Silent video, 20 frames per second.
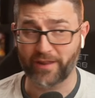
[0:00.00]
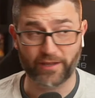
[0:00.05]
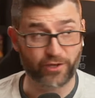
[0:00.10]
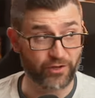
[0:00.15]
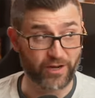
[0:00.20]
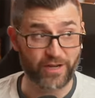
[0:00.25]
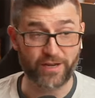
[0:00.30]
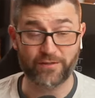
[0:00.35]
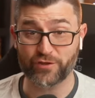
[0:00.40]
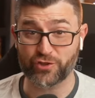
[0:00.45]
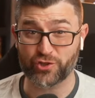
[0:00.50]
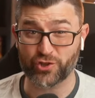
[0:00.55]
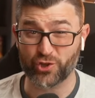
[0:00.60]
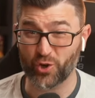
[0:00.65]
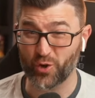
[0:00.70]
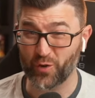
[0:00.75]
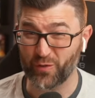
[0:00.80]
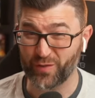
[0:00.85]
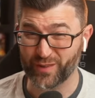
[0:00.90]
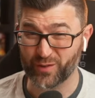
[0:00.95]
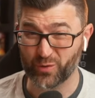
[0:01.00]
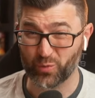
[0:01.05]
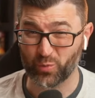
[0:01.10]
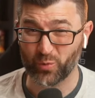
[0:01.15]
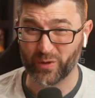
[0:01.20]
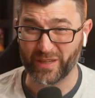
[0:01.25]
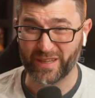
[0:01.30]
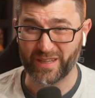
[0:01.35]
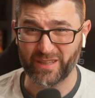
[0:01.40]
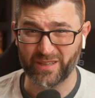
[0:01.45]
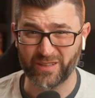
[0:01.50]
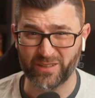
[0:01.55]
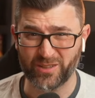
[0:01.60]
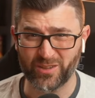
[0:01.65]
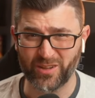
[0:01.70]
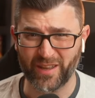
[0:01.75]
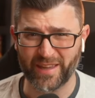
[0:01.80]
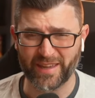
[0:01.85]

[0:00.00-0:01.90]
Like, you're not even sure if it's real.